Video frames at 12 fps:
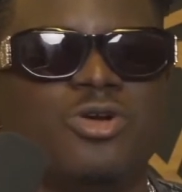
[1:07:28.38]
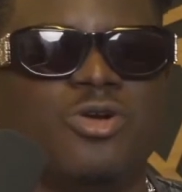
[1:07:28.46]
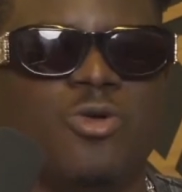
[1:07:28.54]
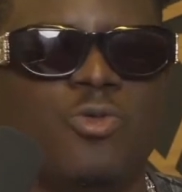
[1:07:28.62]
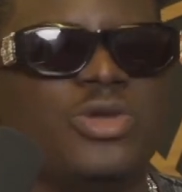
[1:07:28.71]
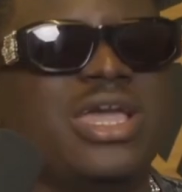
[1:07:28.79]

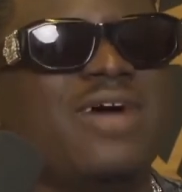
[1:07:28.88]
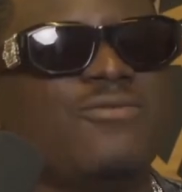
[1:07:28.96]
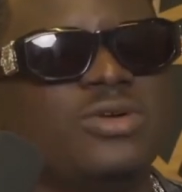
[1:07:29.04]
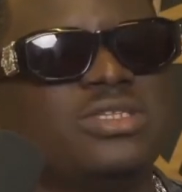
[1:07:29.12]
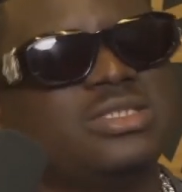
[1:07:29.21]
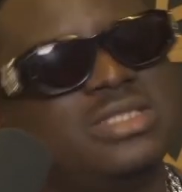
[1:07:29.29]
we have
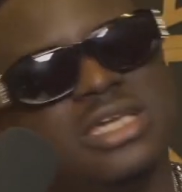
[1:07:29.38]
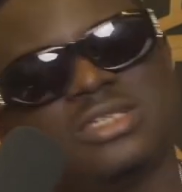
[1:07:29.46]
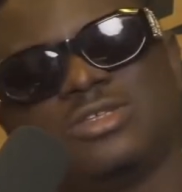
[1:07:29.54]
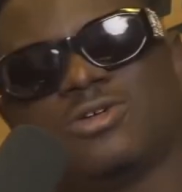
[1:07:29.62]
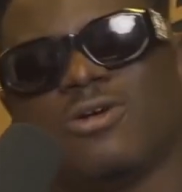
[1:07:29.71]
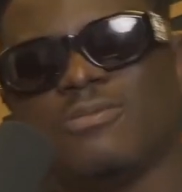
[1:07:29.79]
what it takes
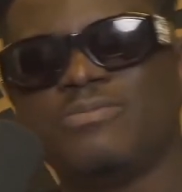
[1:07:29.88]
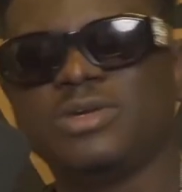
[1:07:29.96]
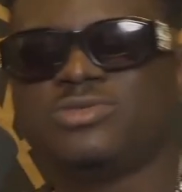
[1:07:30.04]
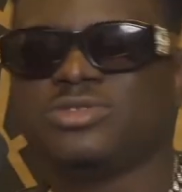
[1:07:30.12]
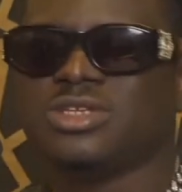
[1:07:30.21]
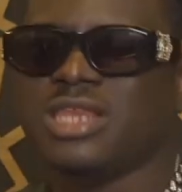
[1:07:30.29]
to compete
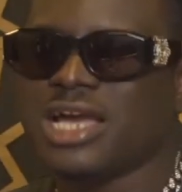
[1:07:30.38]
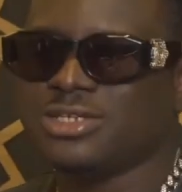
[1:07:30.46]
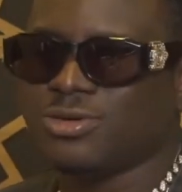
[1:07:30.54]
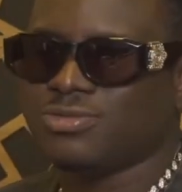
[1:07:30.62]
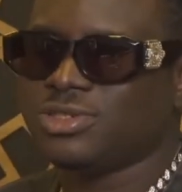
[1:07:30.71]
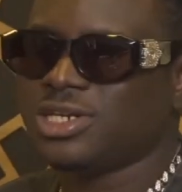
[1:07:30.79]
with the likes
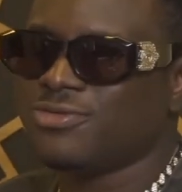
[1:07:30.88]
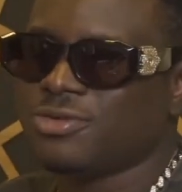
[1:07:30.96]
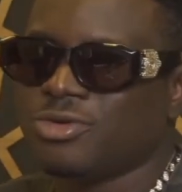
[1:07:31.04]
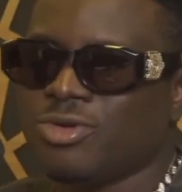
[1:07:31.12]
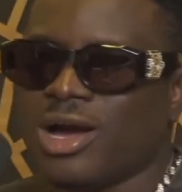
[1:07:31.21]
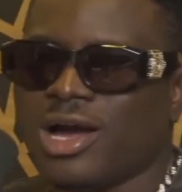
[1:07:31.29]
of Trevor
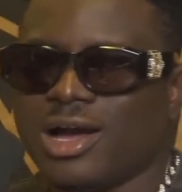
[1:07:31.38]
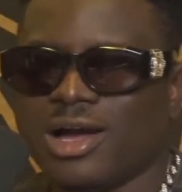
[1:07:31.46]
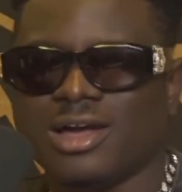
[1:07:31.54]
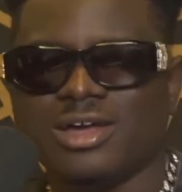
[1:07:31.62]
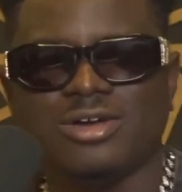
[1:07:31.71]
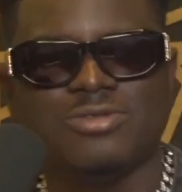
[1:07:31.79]
Noah,
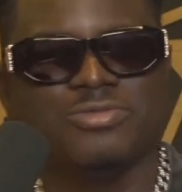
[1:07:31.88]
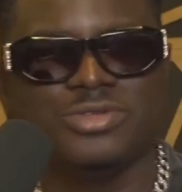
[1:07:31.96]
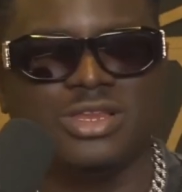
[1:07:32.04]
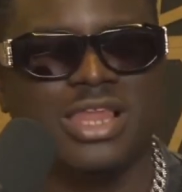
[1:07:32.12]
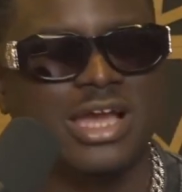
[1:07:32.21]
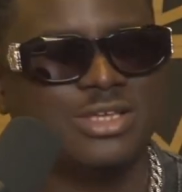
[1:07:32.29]
the
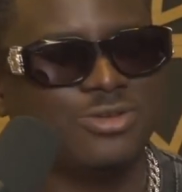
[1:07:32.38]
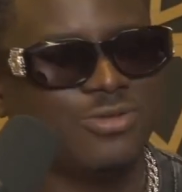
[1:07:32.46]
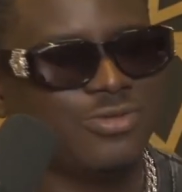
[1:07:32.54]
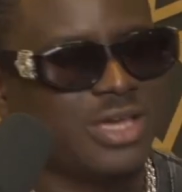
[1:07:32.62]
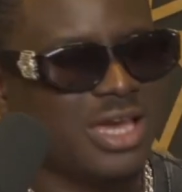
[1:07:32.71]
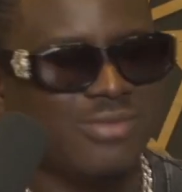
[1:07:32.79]
likes of
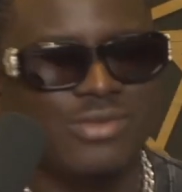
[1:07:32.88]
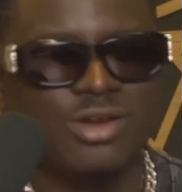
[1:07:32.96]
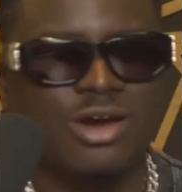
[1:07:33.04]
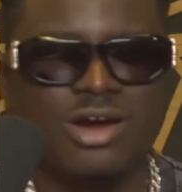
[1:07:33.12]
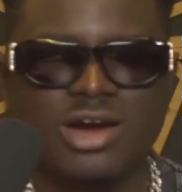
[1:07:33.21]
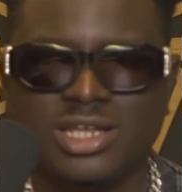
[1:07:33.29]
Kevin
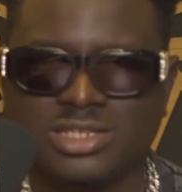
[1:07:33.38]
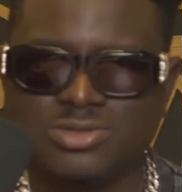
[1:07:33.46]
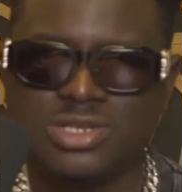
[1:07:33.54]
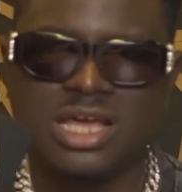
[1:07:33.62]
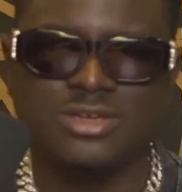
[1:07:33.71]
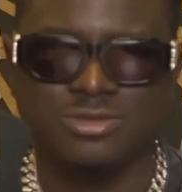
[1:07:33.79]
Hart, with the
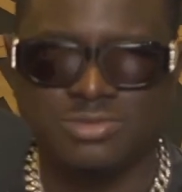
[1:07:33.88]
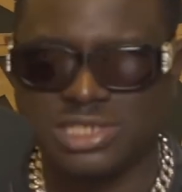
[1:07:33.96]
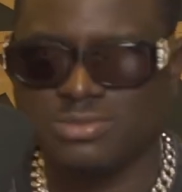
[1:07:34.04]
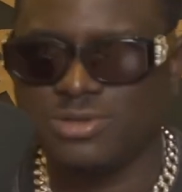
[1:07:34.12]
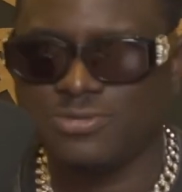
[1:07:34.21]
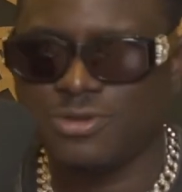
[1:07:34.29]
likes of
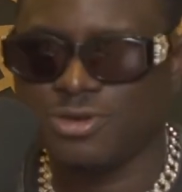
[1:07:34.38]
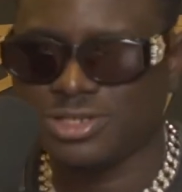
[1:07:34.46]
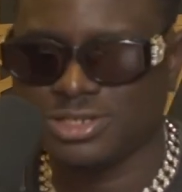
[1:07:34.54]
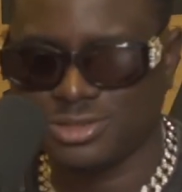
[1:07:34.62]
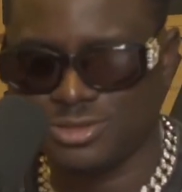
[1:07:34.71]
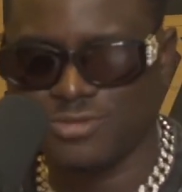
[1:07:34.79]
Jamie Foxx
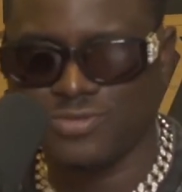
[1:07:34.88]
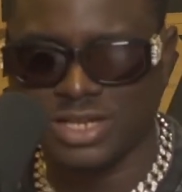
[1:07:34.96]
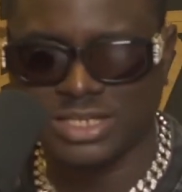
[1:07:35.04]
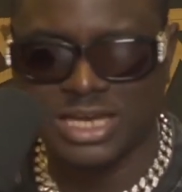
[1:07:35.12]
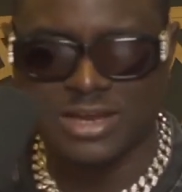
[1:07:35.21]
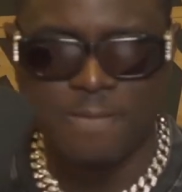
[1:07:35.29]
and stuff like
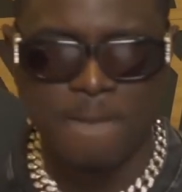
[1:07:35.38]
that.